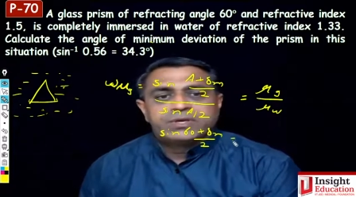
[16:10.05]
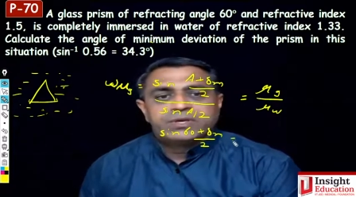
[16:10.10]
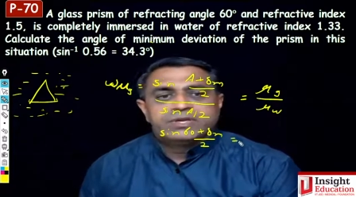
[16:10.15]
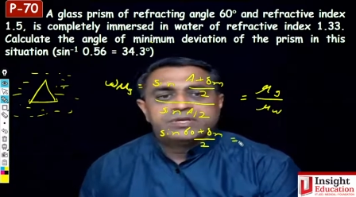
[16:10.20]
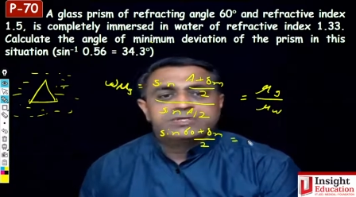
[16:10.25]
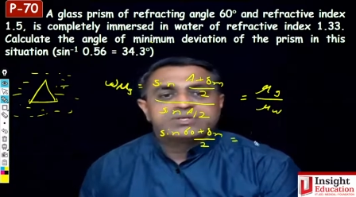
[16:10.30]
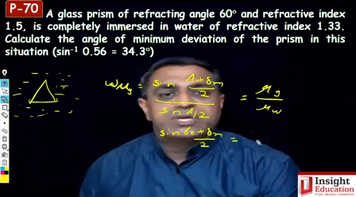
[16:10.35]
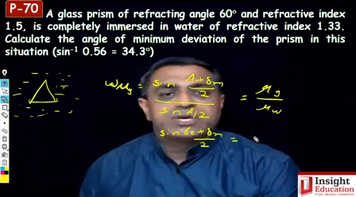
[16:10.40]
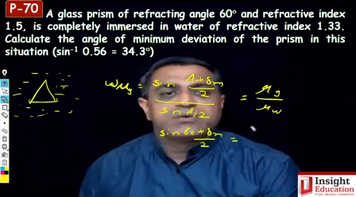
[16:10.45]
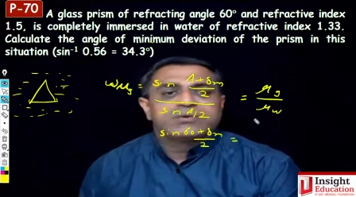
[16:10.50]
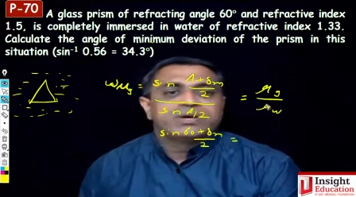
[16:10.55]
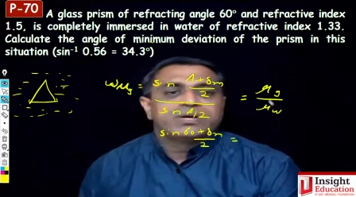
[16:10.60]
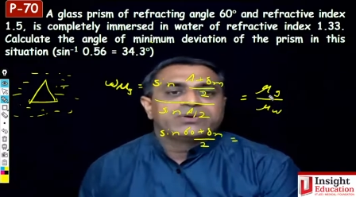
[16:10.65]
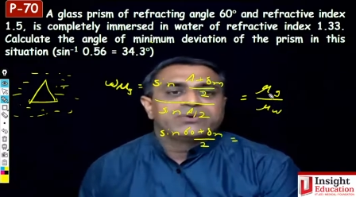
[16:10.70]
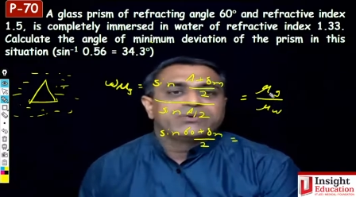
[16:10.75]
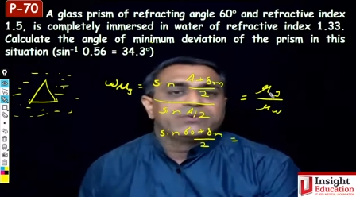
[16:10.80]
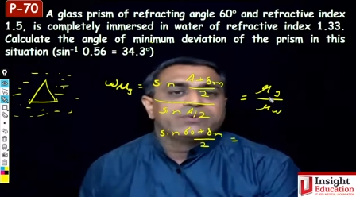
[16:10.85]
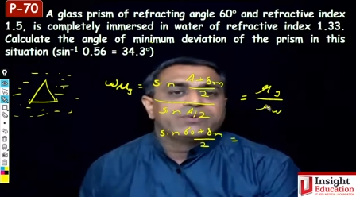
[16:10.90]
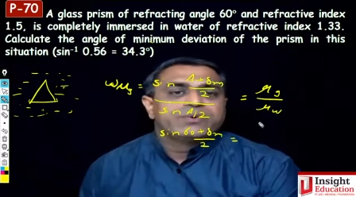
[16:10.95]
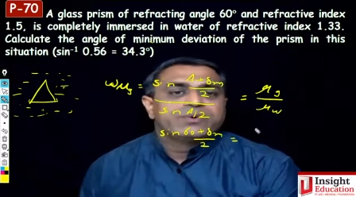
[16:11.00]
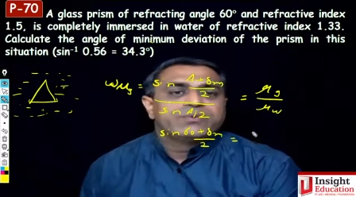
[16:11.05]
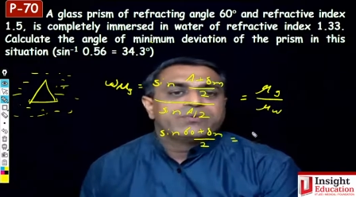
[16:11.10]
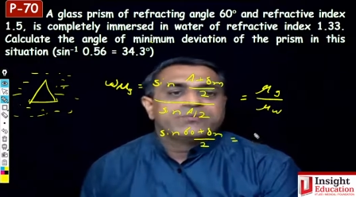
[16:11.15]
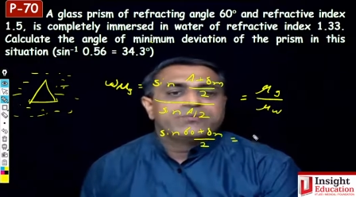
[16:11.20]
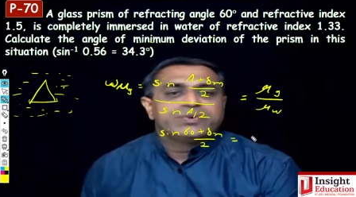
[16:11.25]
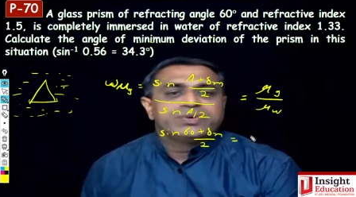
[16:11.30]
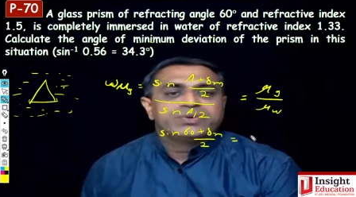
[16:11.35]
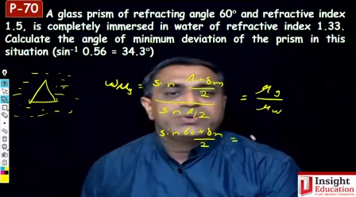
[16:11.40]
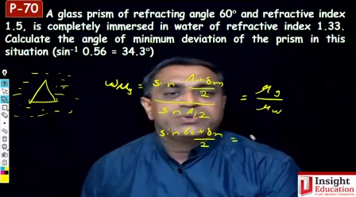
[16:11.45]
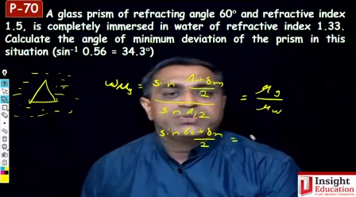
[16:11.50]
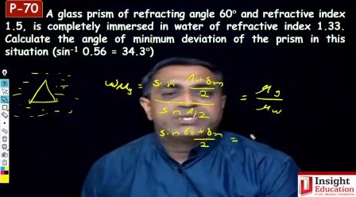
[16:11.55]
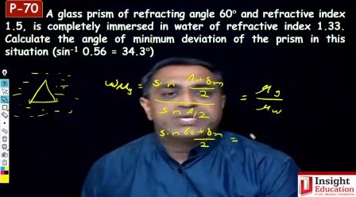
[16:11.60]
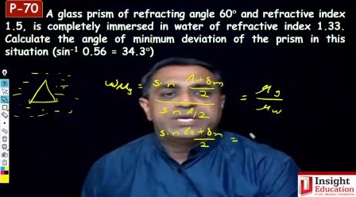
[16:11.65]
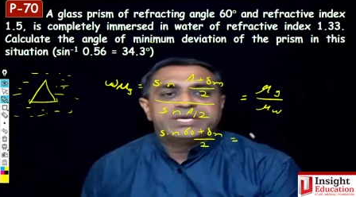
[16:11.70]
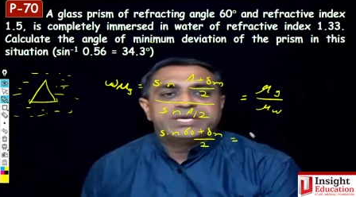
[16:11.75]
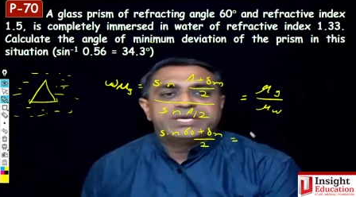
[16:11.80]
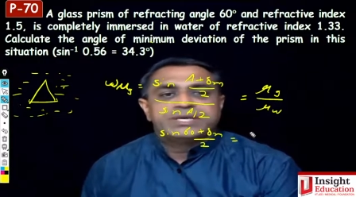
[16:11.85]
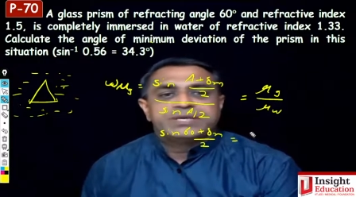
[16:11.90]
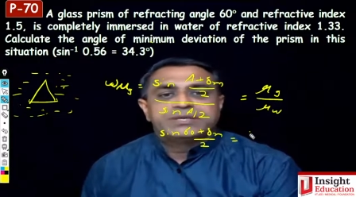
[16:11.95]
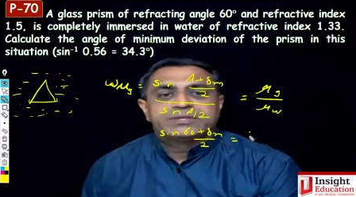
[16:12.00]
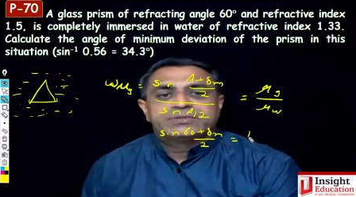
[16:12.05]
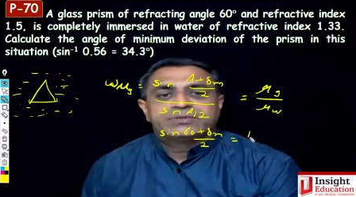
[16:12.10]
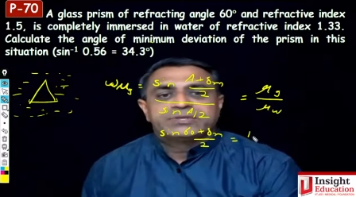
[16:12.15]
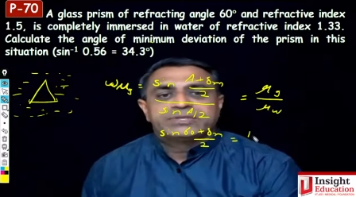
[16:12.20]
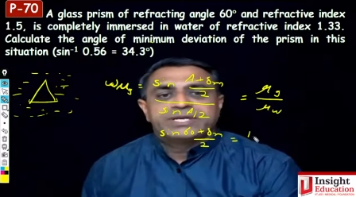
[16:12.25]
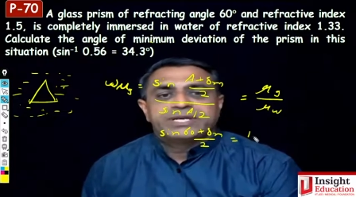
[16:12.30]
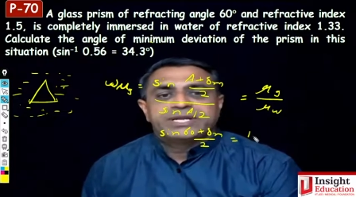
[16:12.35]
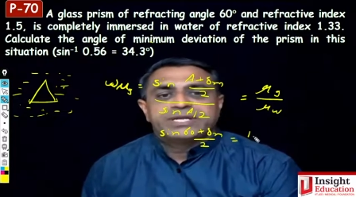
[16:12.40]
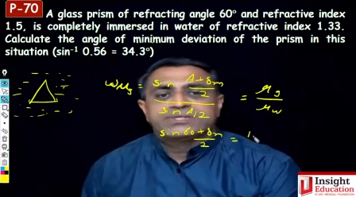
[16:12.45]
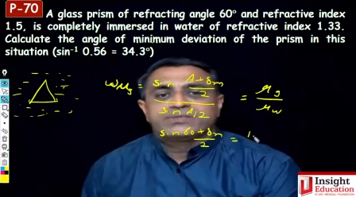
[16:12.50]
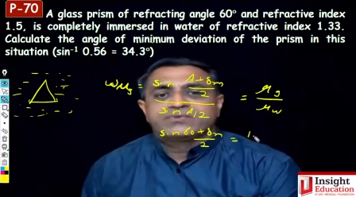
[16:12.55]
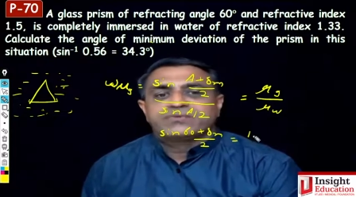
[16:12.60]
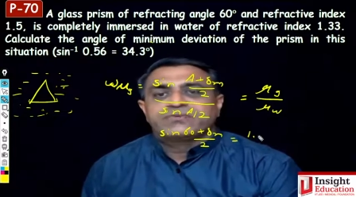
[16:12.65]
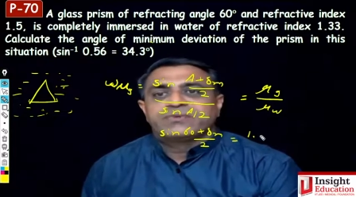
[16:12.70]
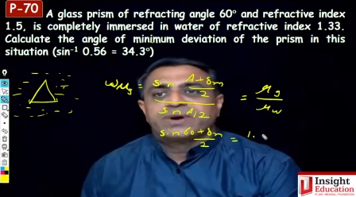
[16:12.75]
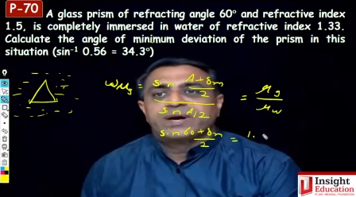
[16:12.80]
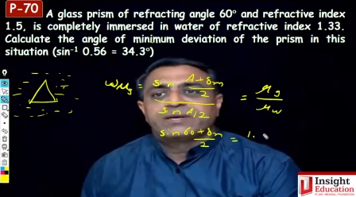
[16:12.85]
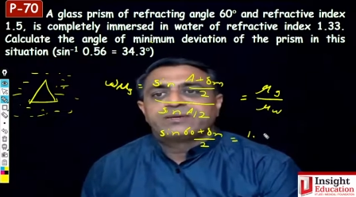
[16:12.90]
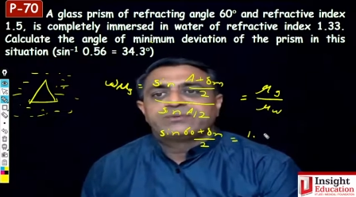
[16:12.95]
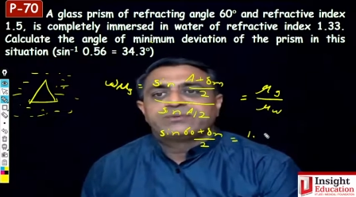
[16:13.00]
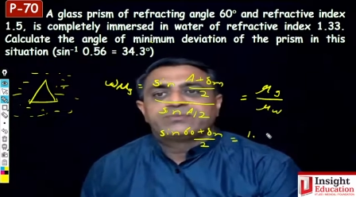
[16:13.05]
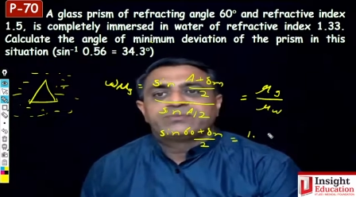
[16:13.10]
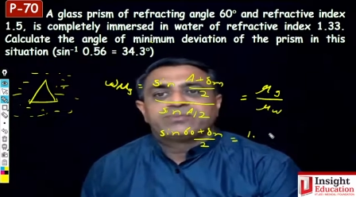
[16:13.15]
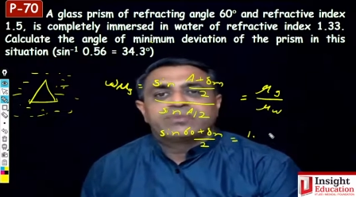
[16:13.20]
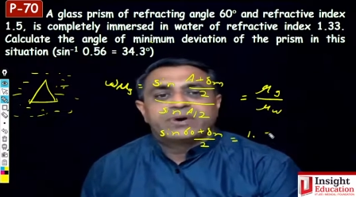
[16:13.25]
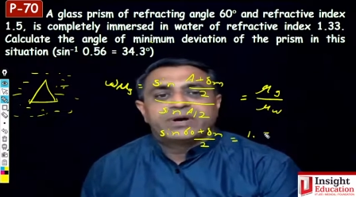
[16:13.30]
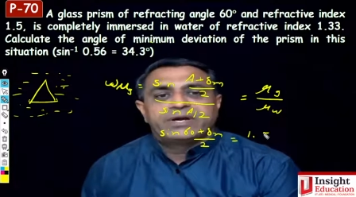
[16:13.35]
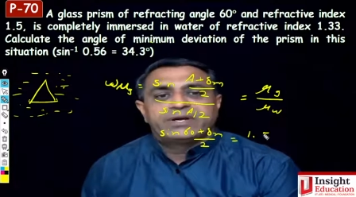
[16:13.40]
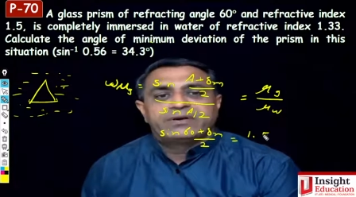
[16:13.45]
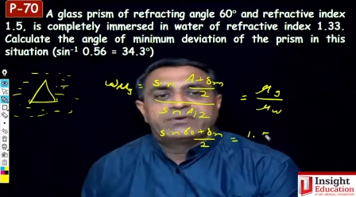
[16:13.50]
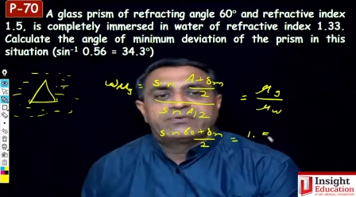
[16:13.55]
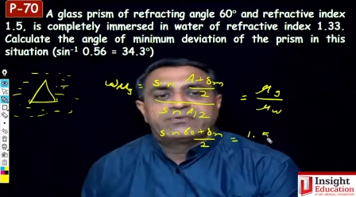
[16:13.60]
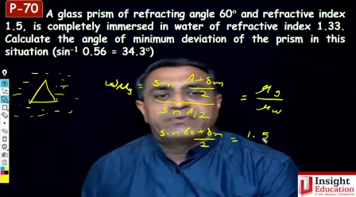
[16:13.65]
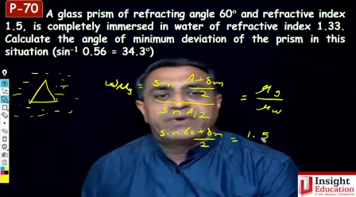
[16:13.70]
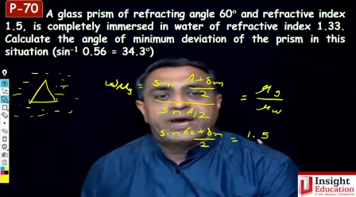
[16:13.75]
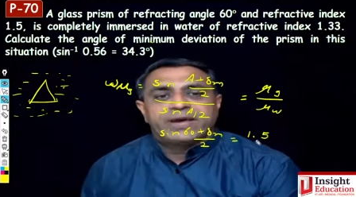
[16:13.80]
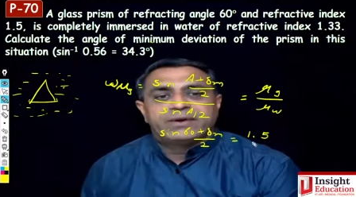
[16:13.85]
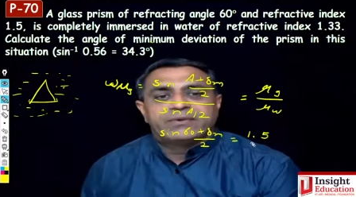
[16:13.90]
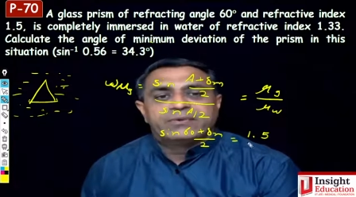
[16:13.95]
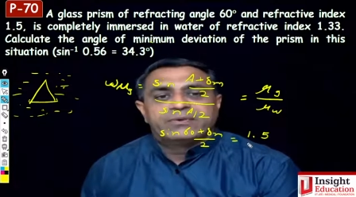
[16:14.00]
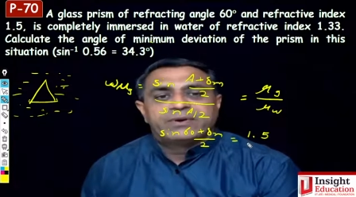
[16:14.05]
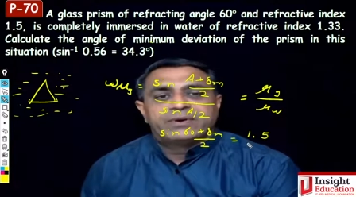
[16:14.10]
is equal to mu g, so that is 1.5,